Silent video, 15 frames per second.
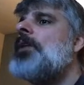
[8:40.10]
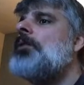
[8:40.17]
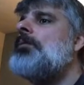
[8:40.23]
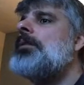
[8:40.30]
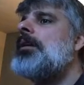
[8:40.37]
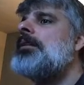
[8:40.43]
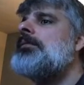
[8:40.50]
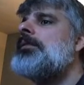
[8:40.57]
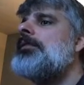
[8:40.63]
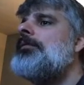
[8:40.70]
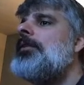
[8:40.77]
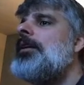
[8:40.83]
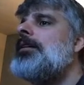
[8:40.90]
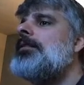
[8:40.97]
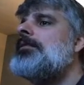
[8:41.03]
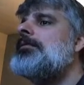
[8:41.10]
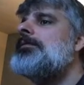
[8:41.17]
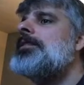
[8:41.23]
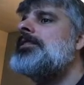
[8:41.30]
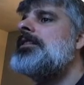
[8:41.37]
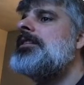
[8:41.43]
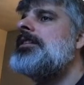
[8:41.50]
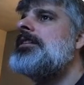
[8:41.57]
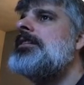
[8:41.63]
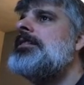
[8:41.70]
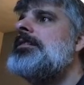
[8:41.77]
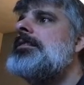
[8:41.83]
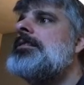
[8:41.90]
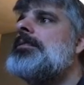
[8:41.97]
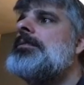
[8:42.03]
Oh, thanks for the follow,
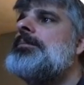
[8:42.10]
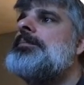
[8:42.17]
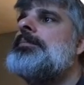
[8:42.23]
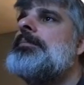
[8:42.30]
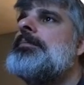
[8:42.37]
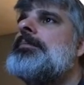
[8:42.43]
Fragilities.